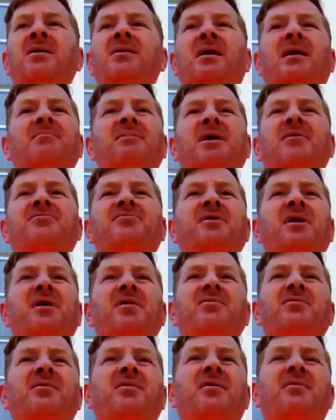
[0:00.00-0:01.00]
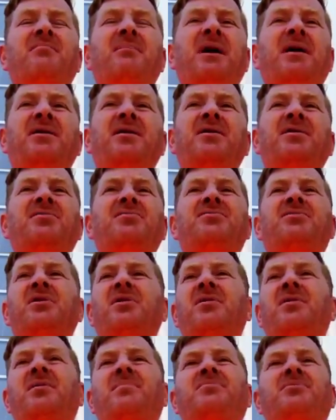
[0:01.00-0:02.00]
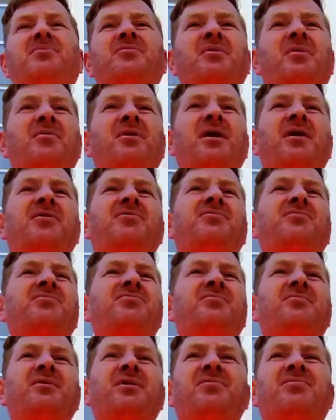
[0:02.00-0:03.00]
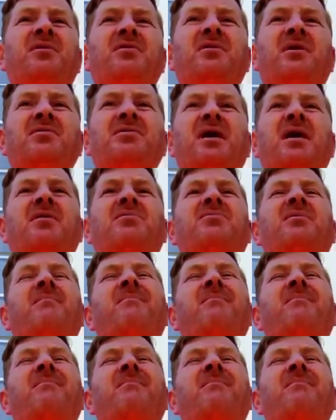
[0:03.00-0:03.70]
I'm not saying you're going to make any tips or donations or anything like that.